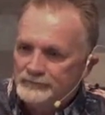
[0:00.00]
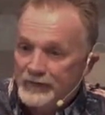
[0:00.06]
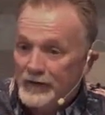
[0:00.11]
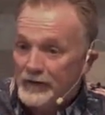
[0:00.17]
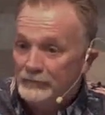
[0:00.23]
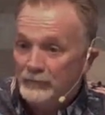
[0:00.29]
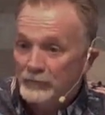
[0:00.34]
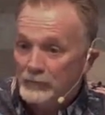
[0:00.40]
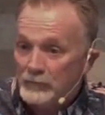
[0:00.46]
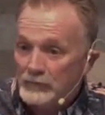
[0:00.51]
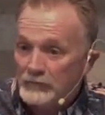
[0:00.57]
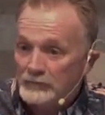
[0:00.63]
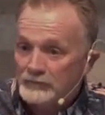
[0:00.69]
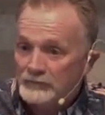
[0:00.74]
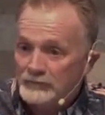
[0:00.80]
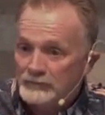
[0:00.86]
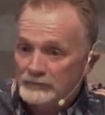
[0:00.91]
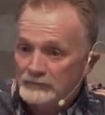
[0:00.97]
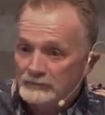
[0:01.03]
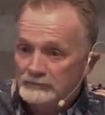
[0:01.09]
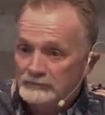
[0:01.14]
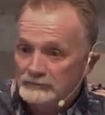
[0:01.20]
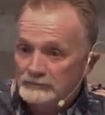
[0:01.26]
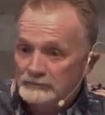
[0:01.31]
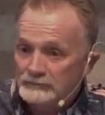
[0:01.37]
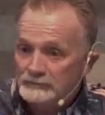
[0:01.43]
Everywhere.
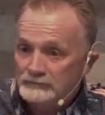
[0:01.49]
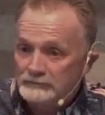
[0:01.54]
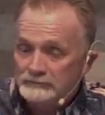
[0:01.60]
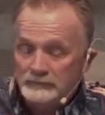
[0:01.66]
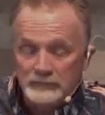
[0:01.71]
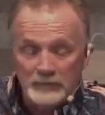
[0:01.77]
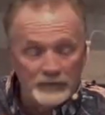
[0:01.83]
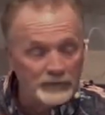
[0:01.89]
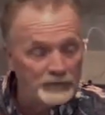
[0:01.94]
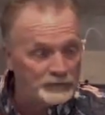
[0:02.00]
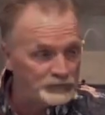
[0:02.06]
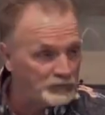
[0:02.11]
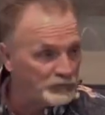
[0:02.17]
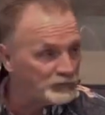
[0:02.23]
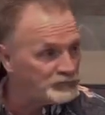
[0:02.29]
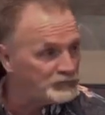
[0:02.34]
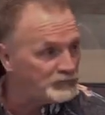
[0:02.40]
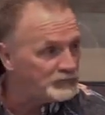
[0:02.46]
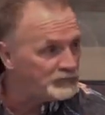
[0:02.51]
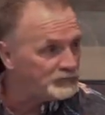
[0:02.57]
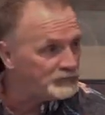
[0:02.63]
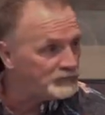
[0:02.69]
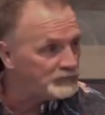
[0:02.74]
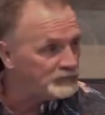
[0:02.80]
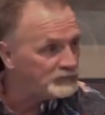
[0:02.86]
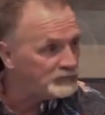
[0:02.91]
In the churches,
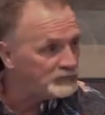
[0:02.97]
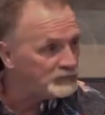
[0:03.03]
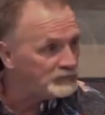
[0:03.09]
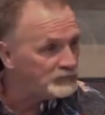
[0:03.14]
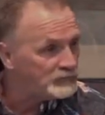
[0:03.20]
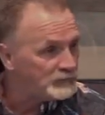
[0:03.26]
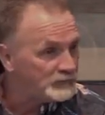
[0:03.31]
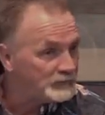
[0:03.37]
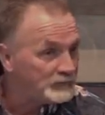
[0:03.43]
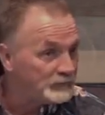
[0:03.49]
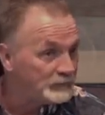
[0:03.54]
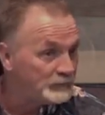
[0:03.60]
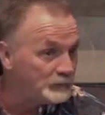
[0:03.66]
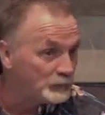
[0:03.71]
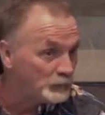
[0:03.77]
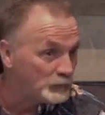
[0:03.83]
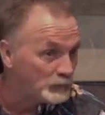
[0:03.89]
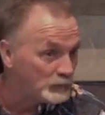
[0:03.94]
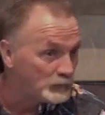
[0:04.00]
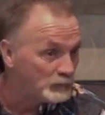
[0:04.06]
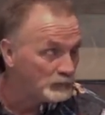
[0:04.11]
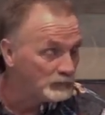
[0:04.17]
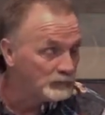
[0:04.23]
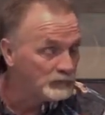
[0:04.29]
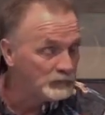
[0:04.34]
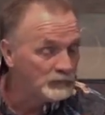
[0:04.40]
in the
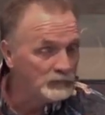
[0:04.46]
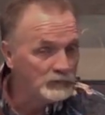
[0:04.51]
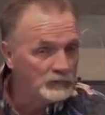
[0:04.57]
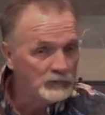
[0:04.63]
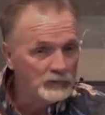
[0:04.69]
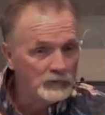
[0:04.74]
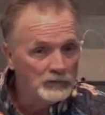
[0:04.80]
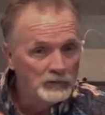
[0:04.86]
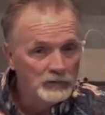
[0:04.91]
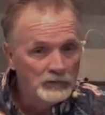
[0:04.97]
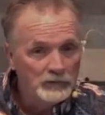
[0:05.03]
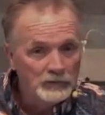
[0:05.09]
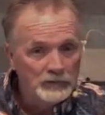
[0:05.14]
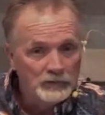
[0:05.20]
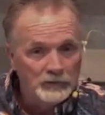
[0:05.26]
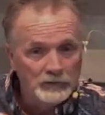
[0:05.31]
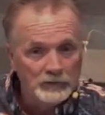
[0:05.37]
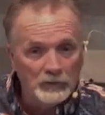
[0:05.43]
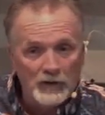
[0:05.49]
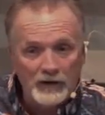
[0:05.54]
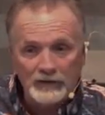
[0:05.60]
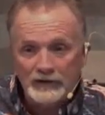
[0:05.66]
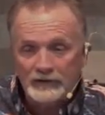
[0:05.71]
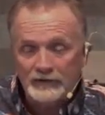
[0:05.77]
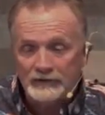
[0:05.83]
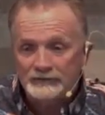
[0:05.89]
world. You know, I
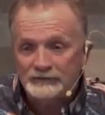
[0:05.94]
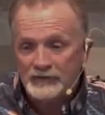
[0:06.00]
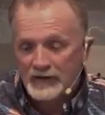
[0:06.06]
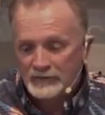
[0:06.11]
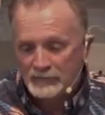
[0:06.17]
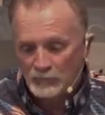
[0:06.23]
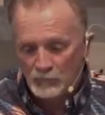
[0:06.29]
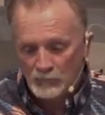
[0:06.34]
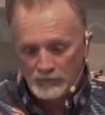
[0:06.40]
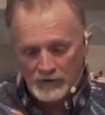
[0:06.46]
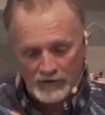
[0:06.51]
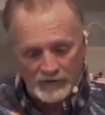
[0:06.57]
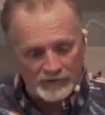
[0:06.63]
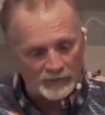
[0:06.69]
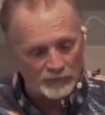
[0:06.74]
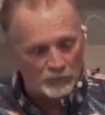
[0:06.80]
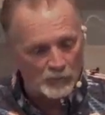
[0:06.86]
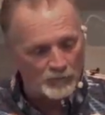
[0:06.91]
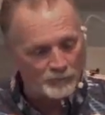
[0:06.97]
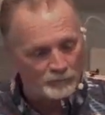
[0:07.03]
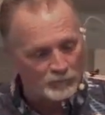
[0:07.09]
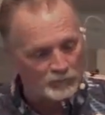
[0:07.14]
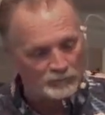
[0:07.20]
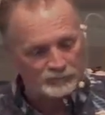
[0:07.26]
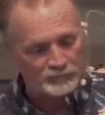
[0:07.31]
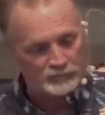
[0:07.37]
get excited when I hear one
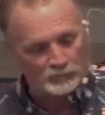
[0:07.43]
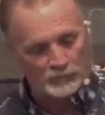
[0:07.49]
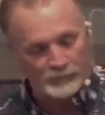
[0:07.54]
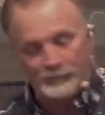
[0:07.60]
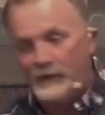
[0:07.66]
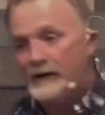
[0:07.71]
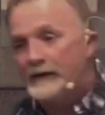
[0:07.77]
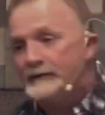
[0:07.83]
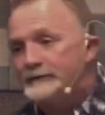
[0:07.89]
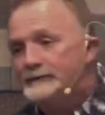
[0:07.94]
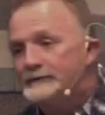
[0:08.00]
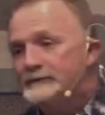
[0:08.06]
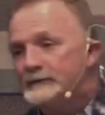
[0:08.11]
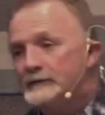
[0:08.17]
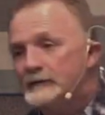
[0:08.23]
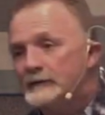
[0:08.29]
person repents.